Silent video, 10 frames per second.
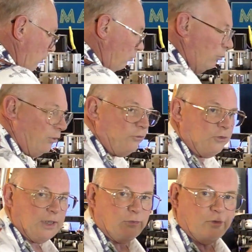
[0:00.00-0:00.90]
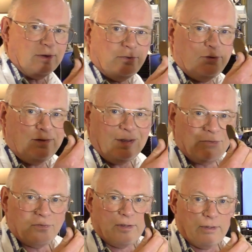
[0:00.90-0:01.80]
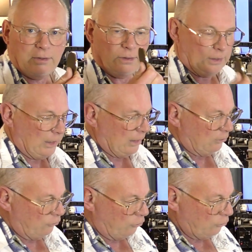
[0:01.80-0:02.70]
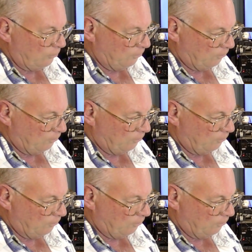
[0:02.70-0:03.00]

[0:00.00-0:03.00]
recess this disc into